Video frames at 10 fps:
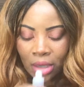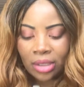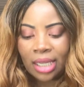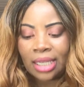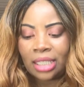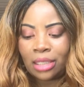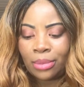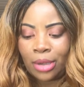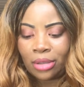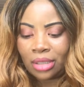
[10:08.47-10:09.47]
oh yeah, and it
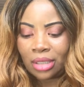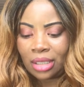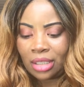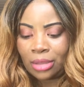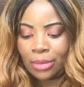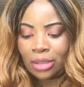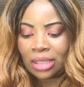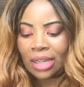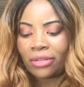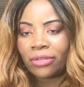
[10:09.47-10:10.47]
smells good. It smells
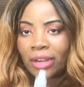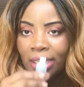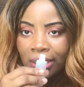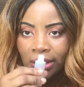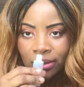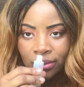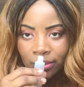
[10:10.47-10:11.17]
like fresh